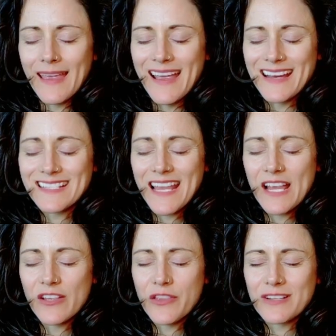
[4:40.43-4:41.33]

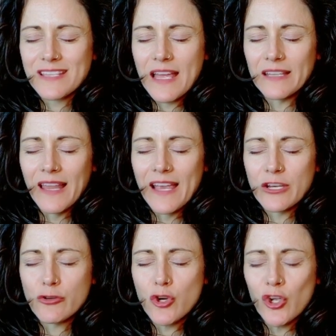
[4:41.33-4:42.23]
Exhale, there's that
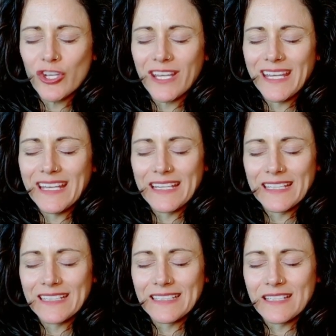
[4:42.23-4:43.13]
light drawing
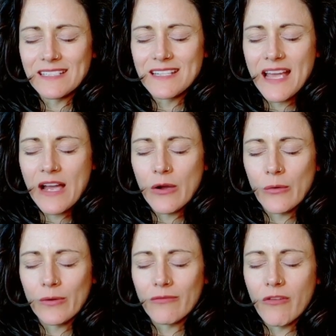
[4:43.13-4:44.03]
in and
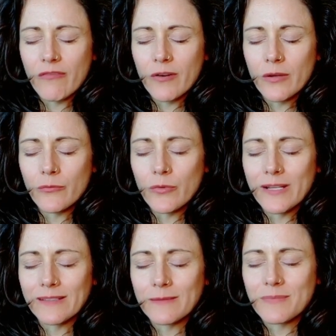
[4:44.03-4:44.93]
down of the front
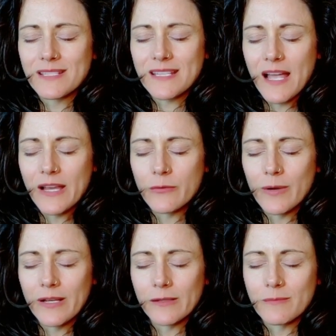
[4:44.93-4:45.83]
ribs, side
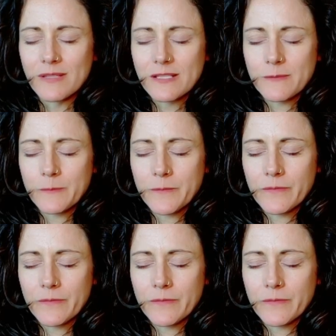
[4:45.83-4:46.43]
ribs.